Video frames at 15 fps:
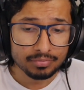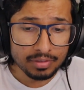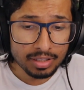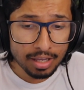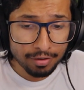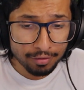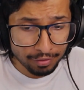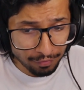
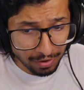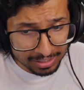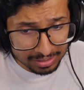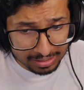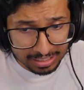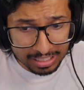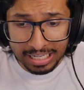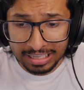And finally,
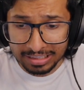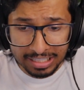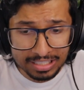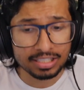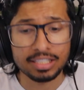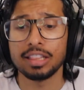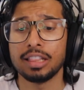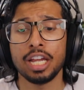in this
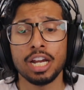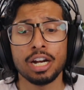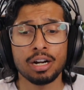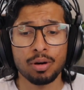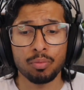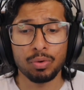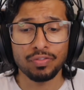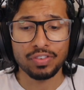layer,
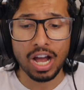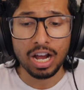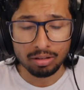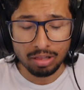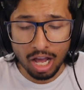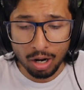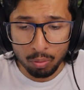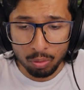we've got
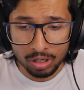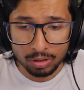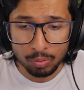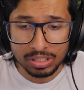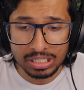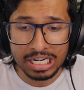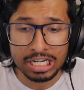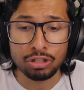Clockwork, which
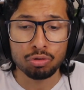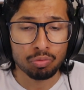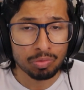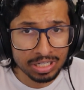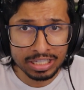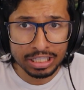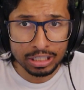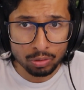is really
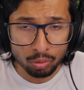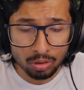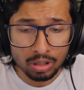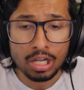cool.